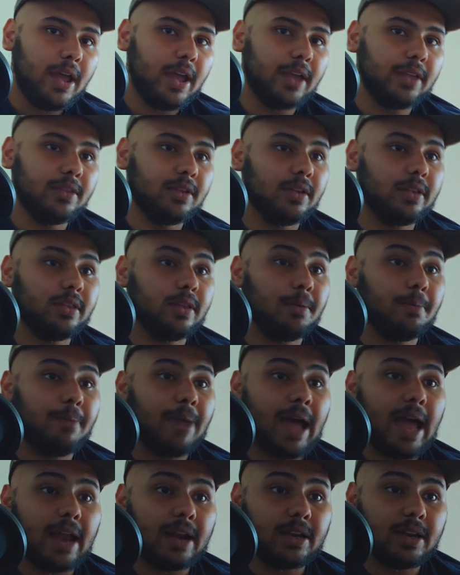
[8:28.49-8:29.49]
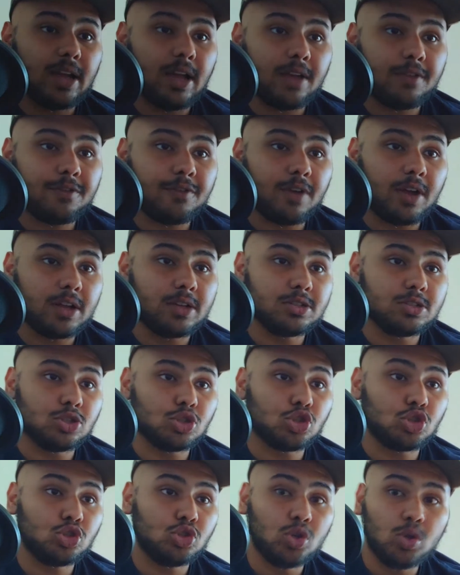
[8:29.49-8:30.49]
and then the bad guy finds
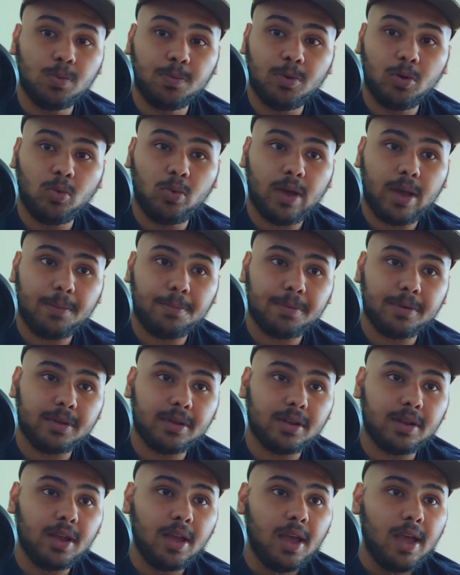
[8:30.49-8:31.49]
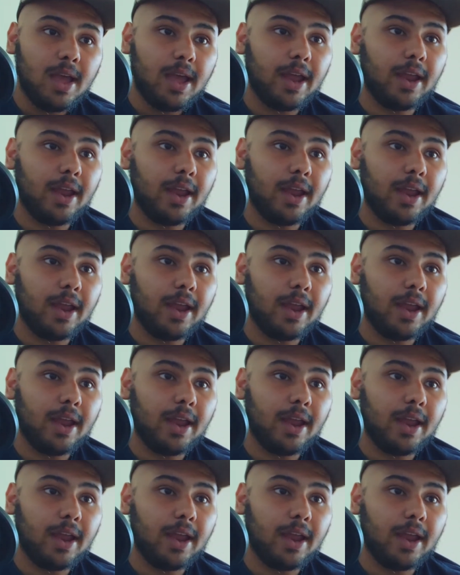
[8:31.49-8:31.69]
a super weapon,